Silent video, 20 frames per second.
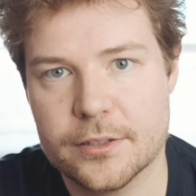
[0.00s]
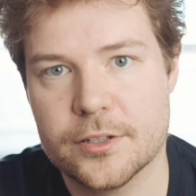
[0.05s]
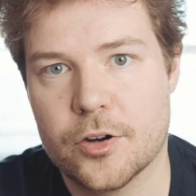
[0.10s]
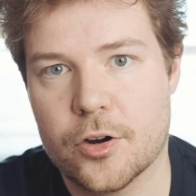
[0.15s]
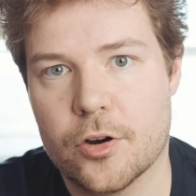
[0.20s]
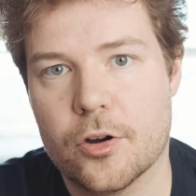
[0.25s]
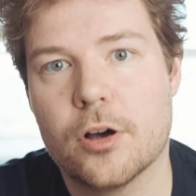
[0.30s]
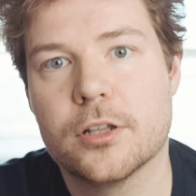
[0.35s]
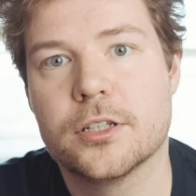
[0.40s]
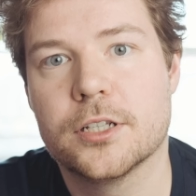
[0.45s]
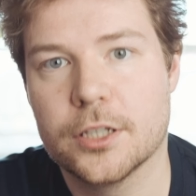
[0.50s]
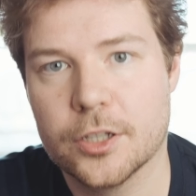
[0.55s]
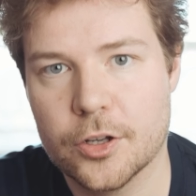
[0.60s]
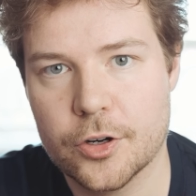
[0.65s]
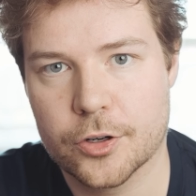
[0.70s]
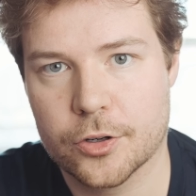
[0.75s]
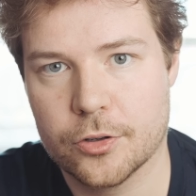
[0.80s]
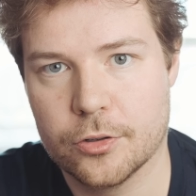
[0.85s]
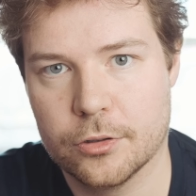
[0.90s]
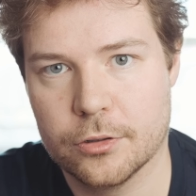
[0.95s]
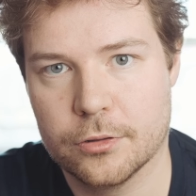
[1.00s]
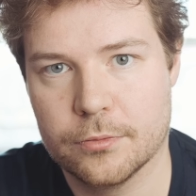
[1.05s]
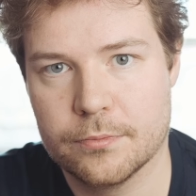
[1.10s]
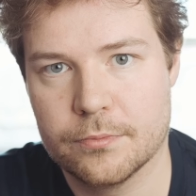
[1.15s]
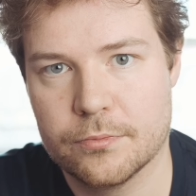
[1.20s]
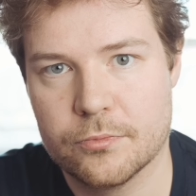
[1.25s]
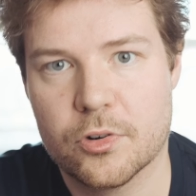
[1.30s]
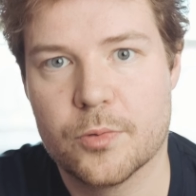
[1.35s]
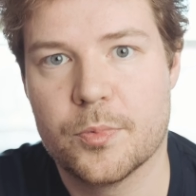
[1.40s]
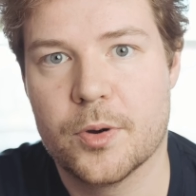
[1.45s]
you know, on the local
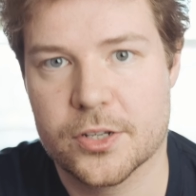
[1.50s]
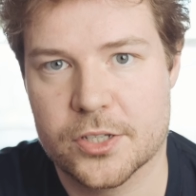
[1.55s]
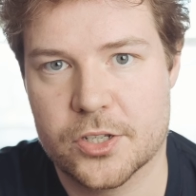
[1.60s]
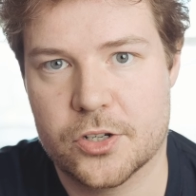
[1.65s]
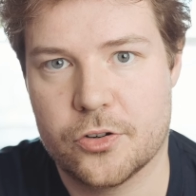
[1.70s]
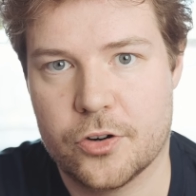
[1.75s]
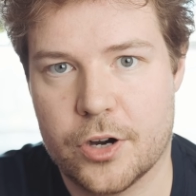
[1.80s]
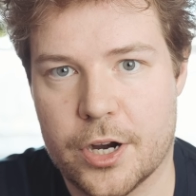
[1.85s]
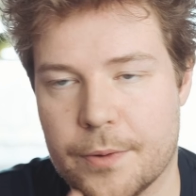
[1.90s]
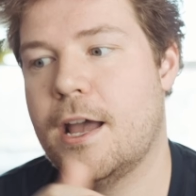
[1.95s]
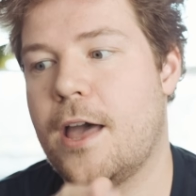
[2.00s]
repository.